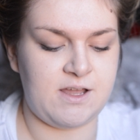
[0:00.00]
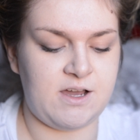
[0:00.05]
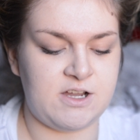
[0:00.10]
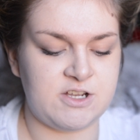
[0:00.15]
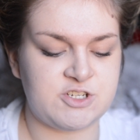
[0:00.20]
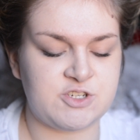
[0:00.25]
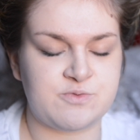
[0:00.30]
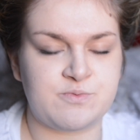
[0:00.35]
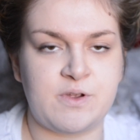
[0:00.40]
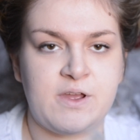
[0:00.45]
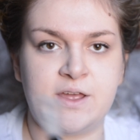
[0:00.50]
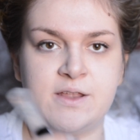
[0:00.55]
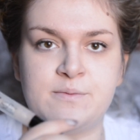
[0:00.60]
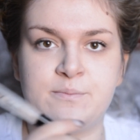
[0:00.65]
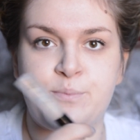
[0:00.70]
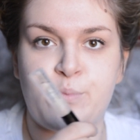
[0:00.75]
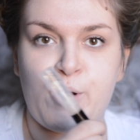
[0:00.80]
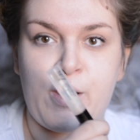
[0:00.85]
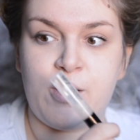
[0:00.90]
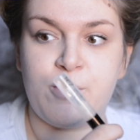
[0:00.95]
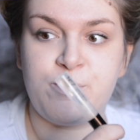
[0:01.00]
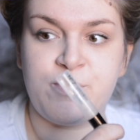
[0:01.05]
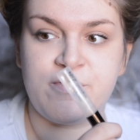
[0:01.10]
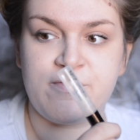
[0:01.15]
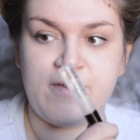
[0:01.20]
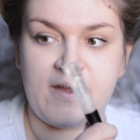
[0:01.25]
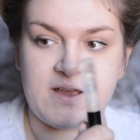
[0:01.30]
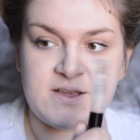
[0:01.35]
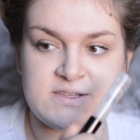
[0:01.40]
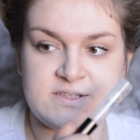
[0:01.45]
Lash Brow
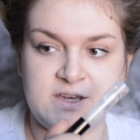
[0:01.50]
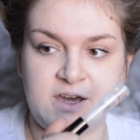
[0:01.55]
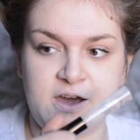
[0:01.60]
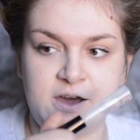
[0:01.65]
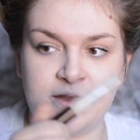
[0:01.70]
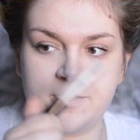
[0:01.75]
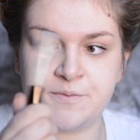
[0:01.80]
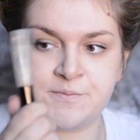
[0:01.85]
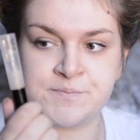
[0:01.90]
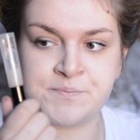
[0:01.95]
Perfector,